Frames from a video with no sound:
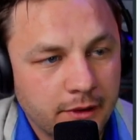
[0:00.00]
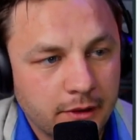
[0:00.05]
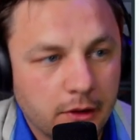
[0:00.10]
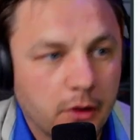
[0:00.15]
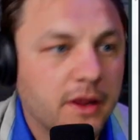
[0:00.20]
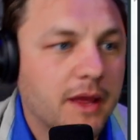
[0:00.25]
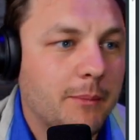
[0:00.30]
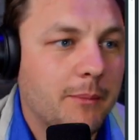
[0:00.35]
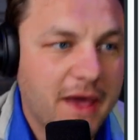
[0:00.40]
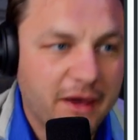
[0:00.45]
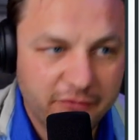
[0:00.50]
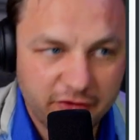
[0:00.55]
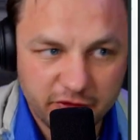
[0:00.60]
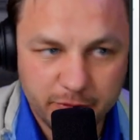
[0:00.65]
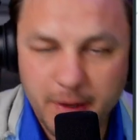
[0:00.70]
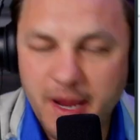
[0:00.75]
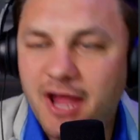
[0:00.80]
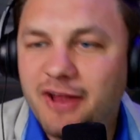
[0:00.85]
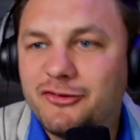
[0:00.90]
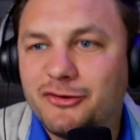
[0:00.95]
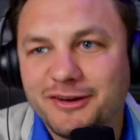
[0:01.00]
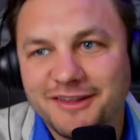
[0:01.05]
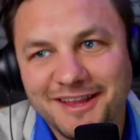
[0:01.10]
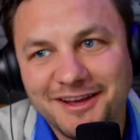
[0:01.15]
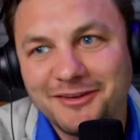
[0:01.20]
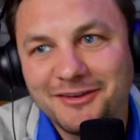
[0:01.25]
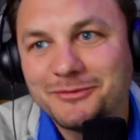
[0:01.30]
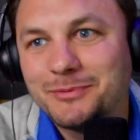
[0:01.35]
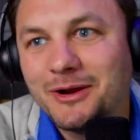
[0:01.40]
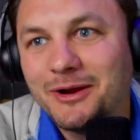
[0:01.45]
Oh, yeah, Matt Fitzpatrick.
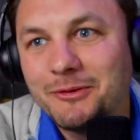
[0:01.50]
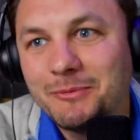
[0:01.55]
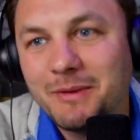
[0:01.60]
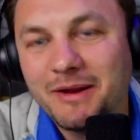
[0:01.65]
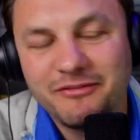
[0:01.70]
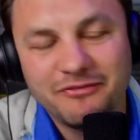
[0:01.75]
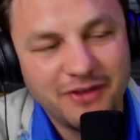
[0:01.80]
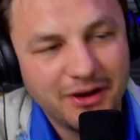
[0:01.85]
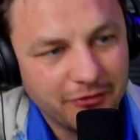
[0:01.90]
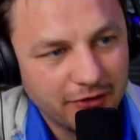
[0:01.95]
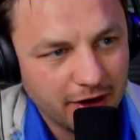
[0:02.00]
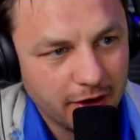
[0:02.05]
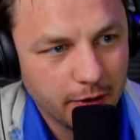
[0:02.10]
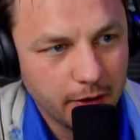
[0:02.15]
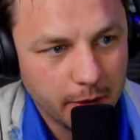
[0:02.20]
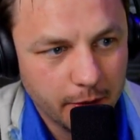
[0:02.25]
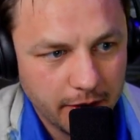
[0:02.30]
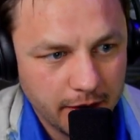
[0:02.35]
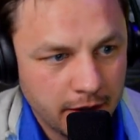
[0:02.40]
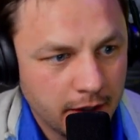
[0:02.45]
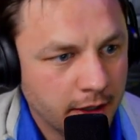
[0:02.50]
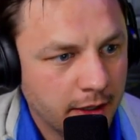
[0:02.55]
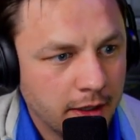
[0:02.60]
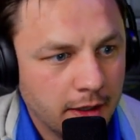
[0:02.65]
That was probably my favorite outright win.